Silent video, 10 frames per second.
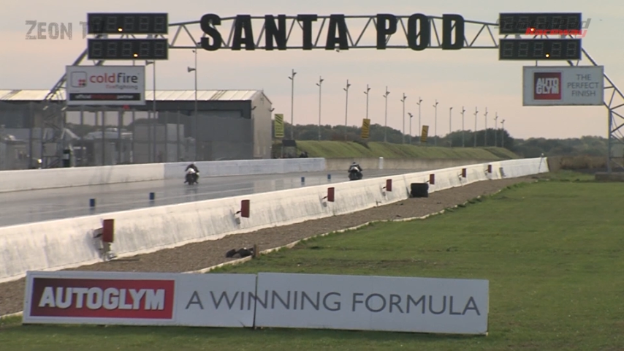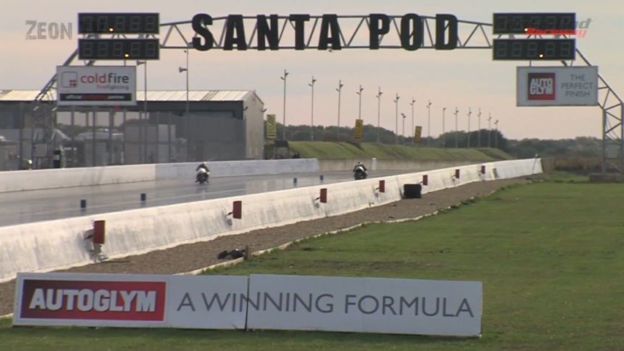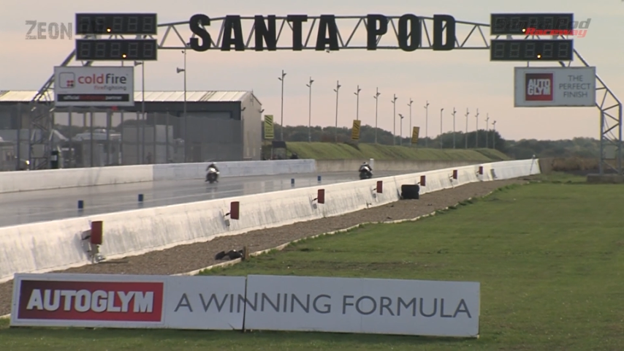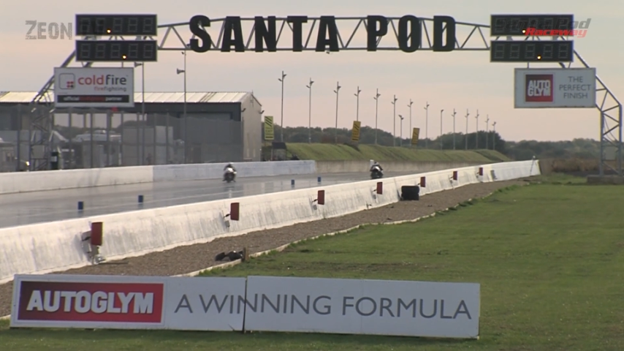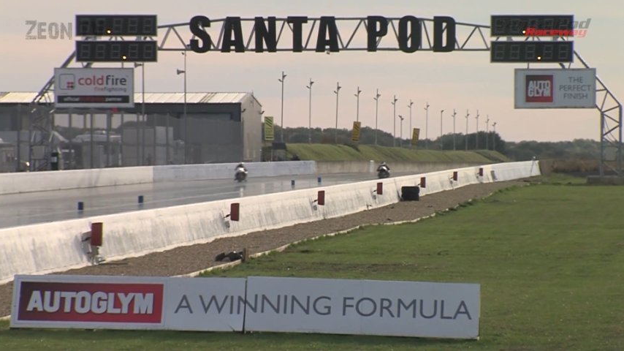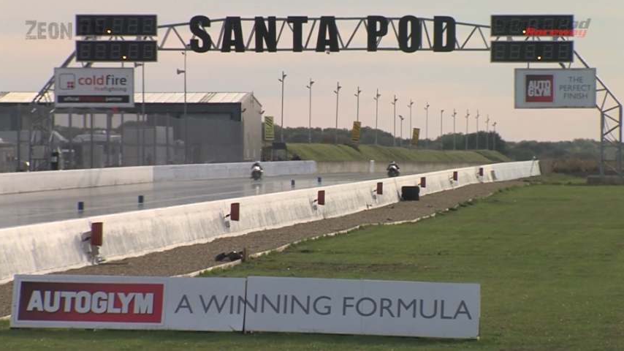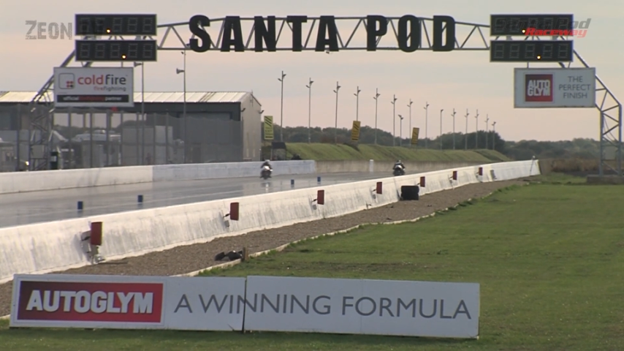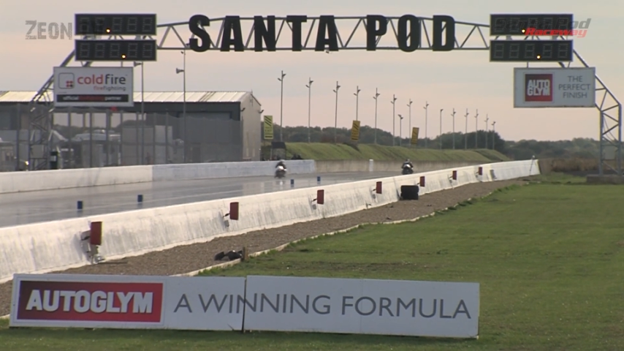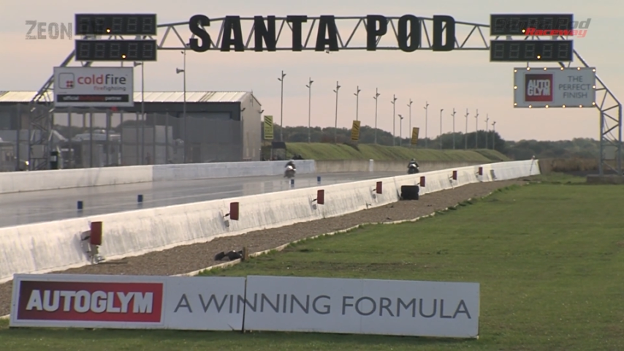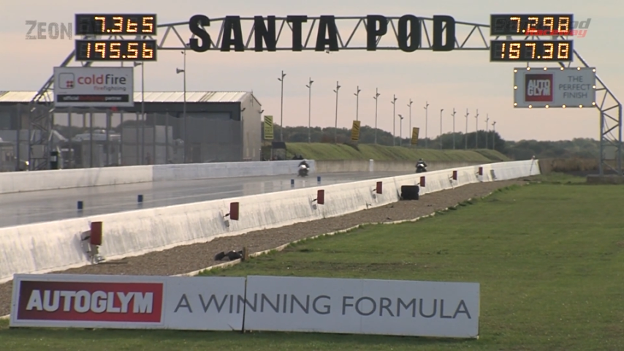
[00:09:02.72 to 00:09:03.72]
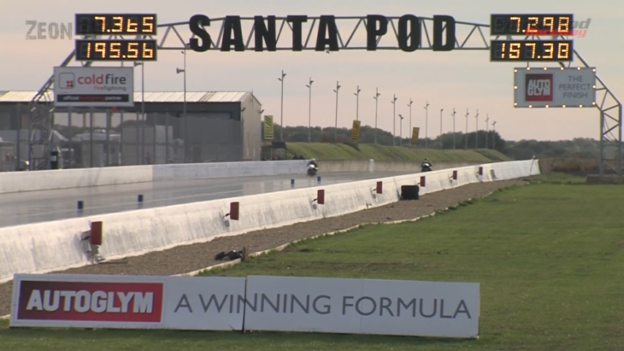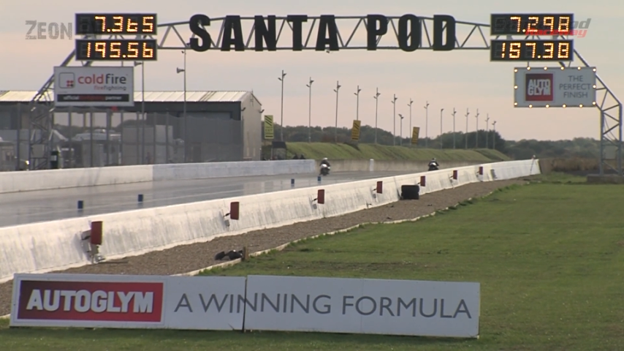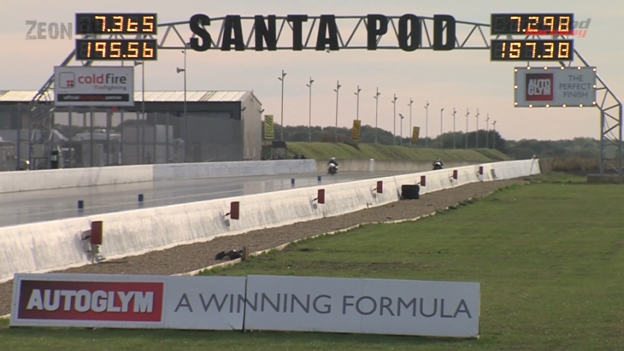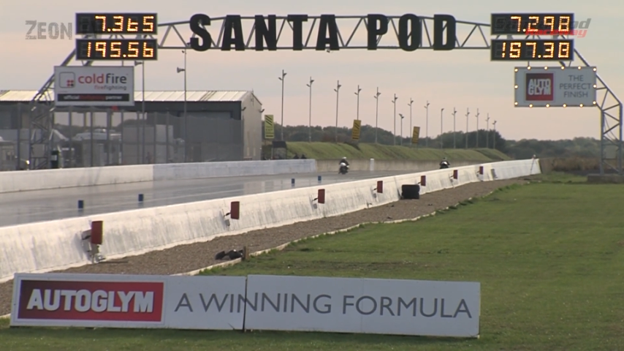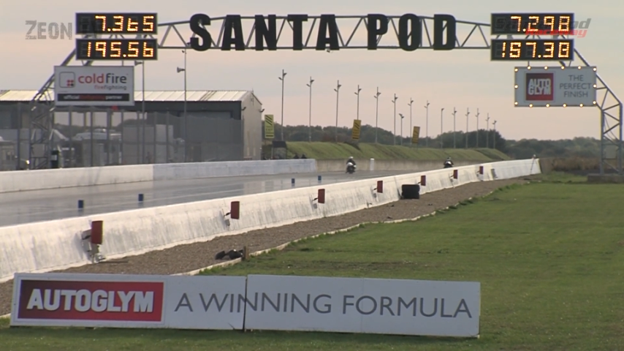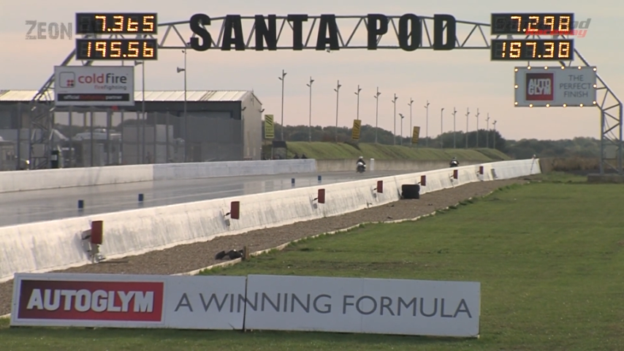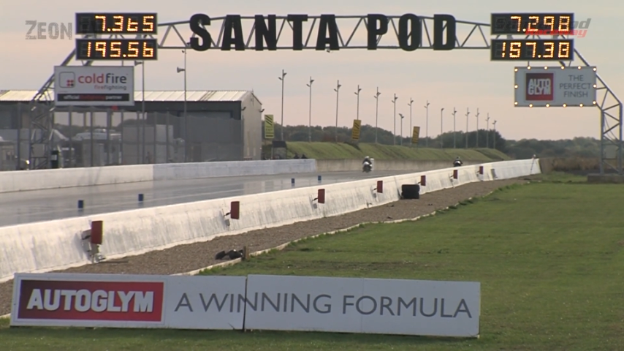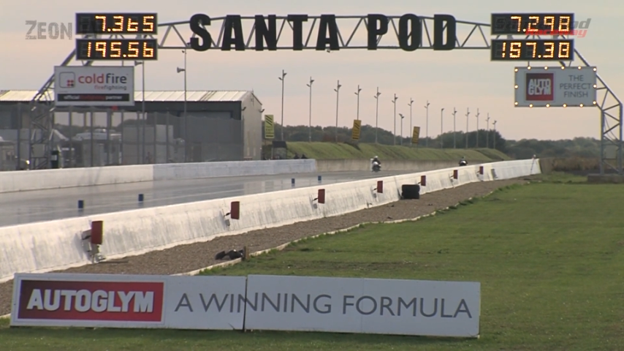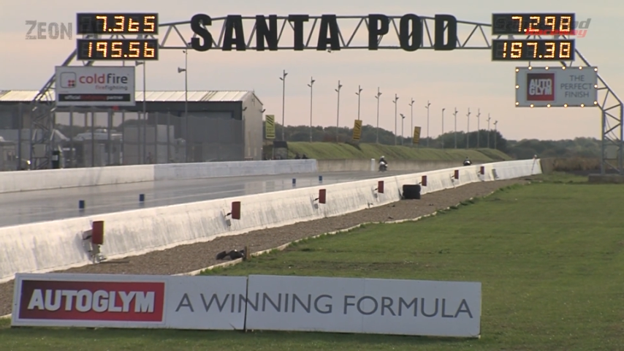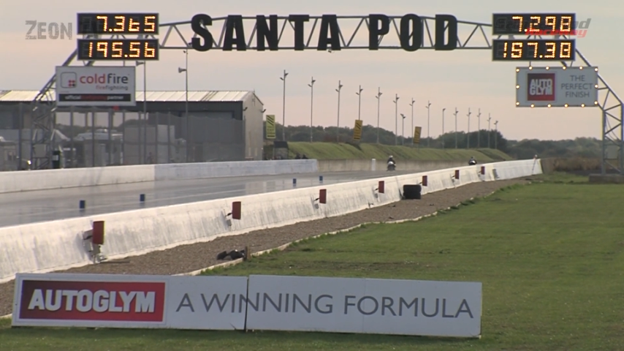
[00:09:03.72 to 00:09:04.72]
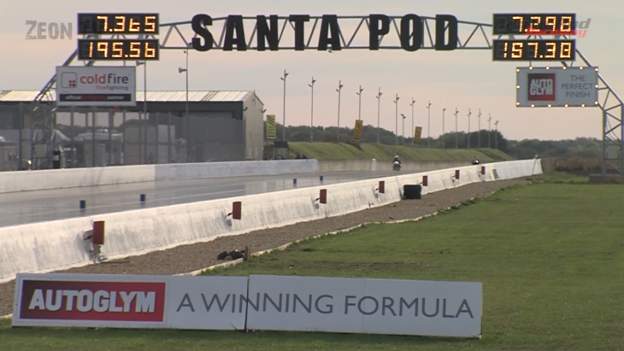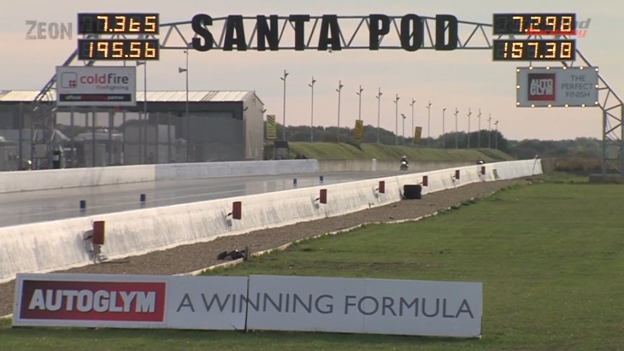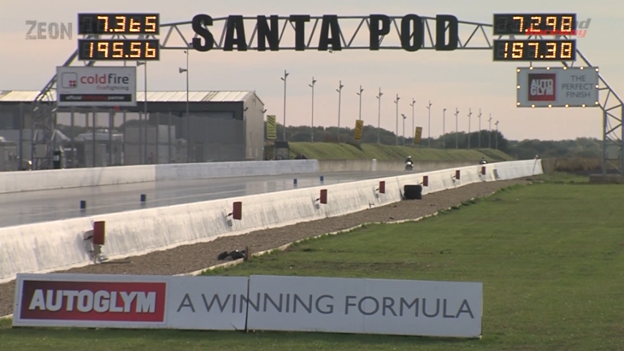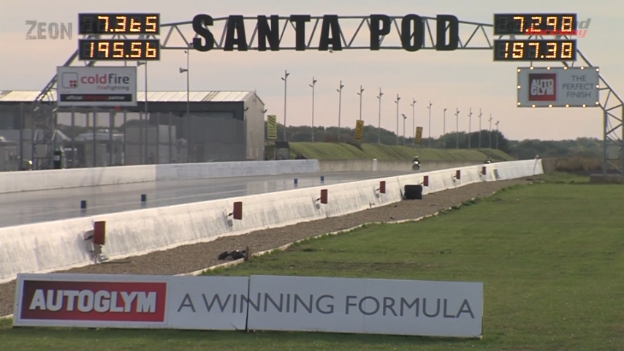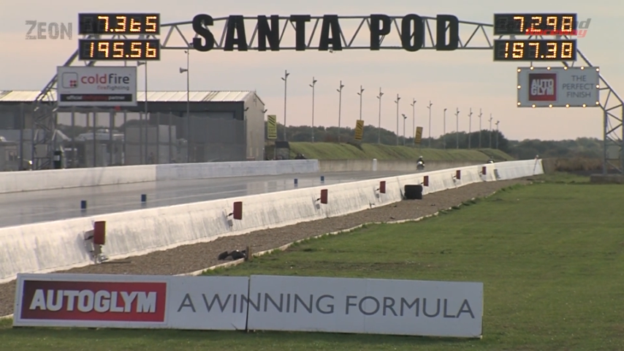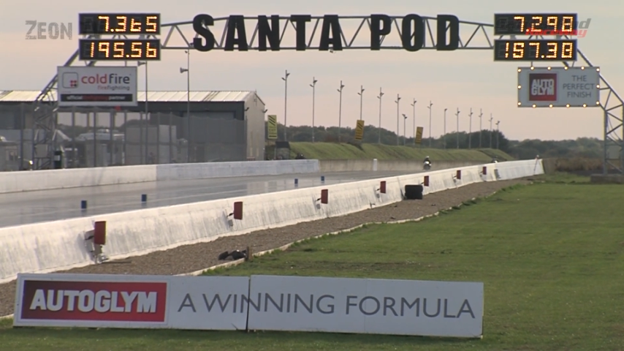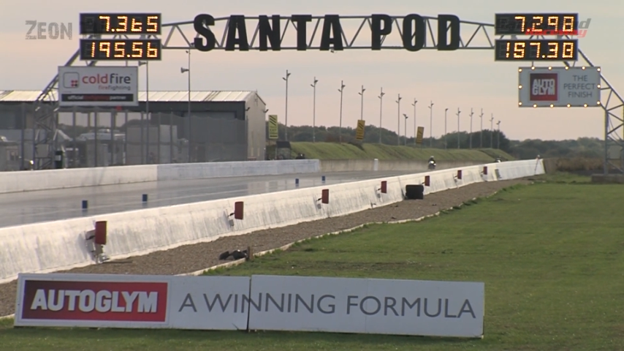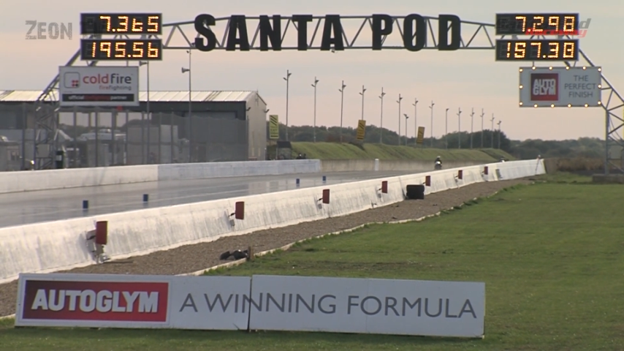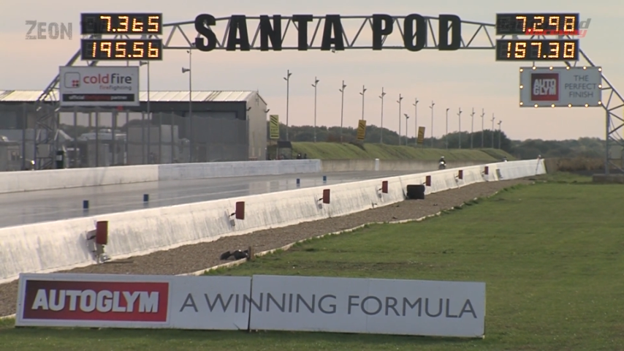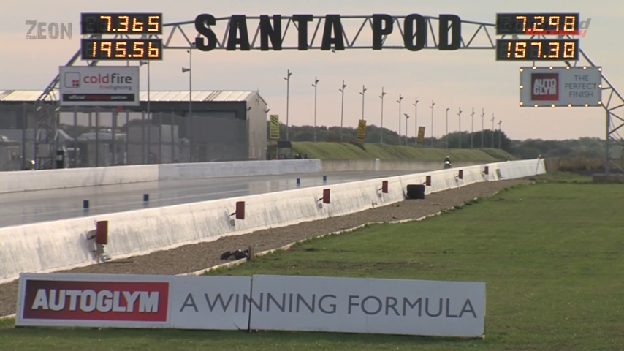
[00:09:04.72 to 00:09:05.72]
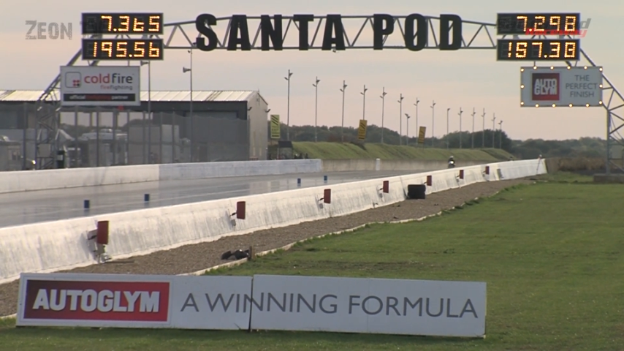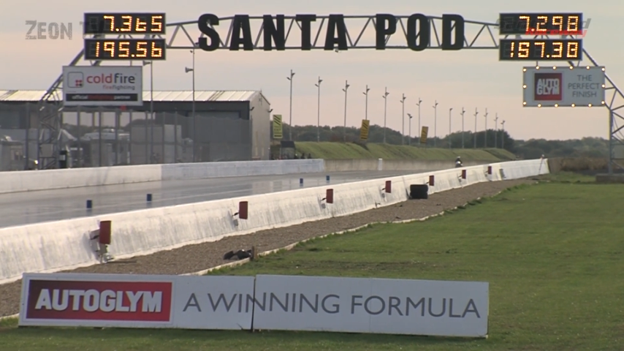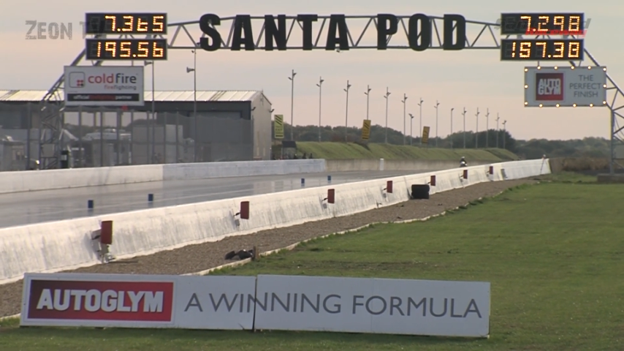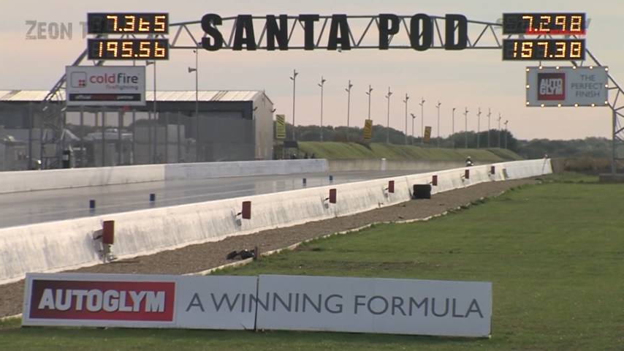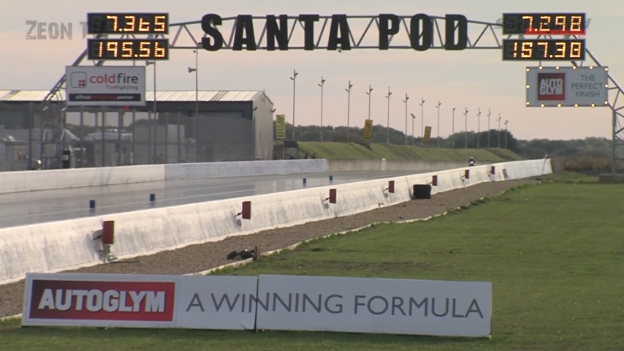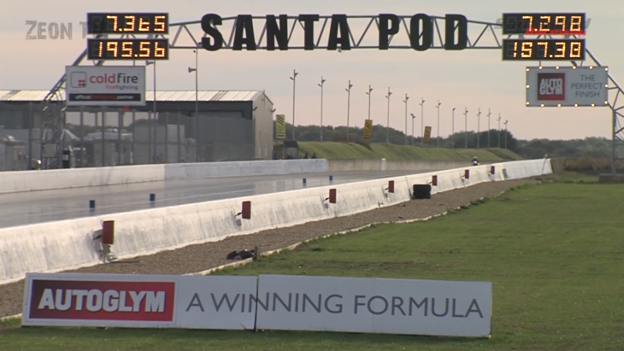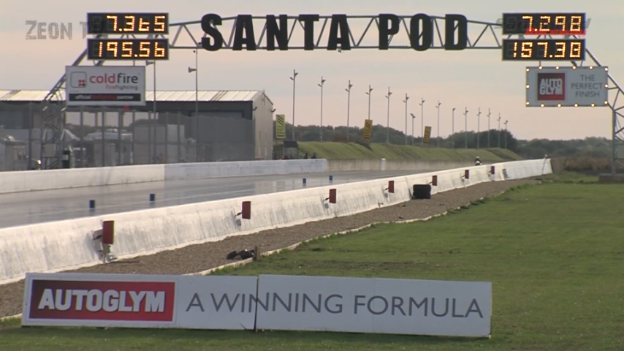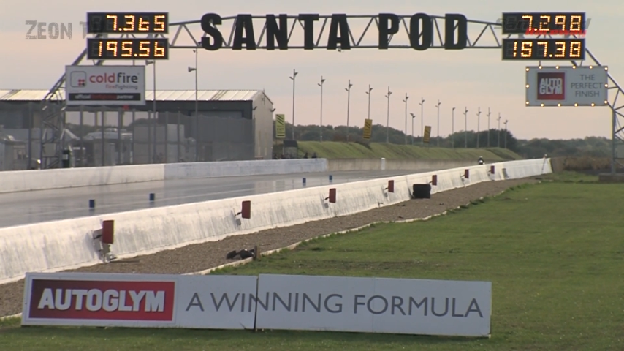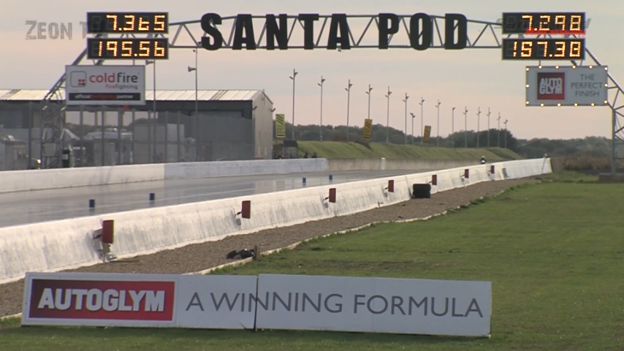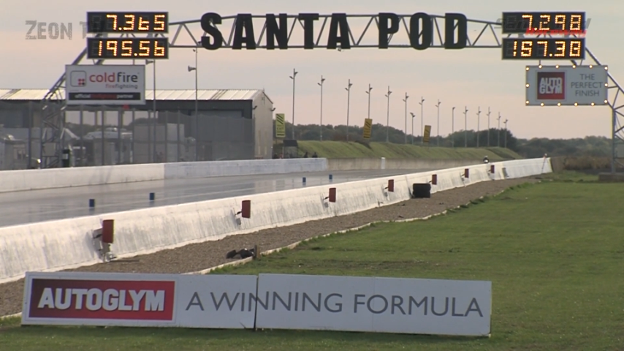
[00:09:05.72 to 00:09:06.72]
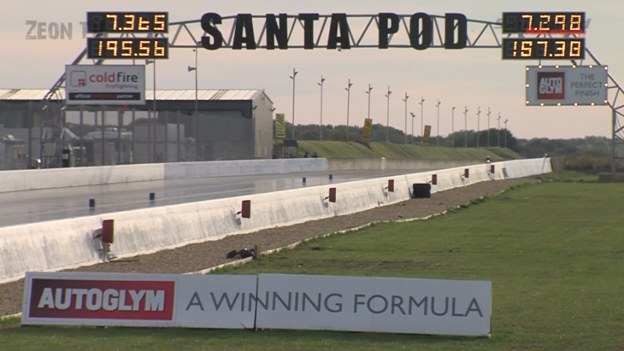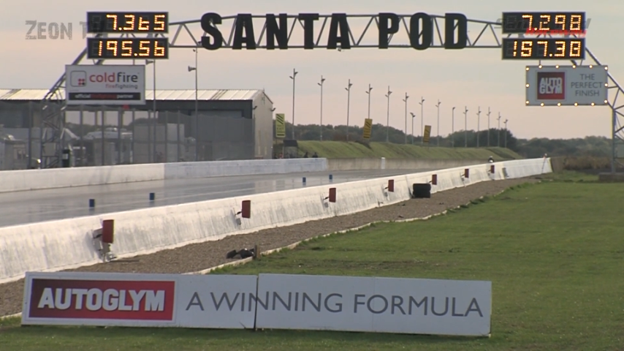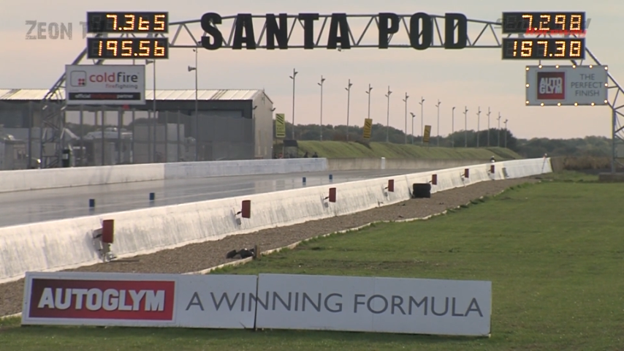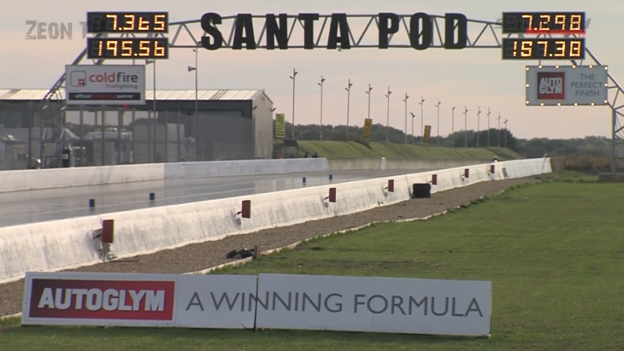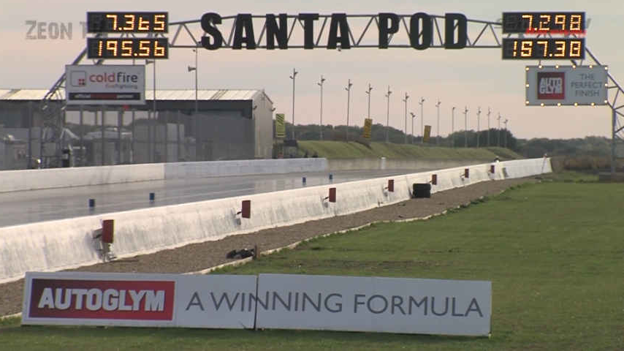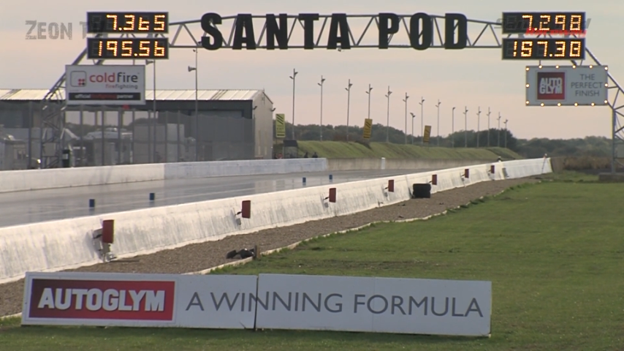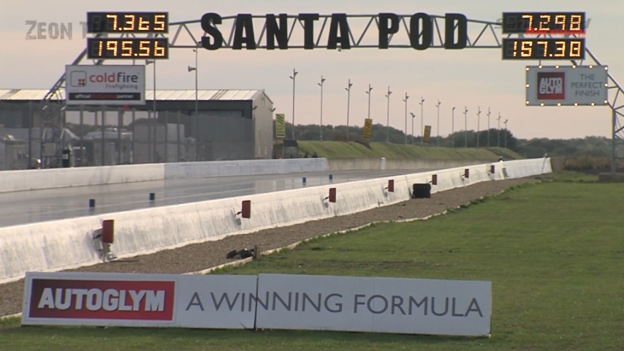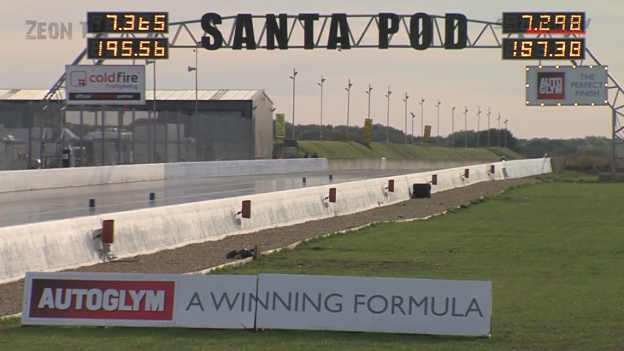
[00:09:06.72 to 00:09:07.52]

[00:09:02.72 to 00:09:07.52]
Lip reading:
No face is visible, so there are no lips to read.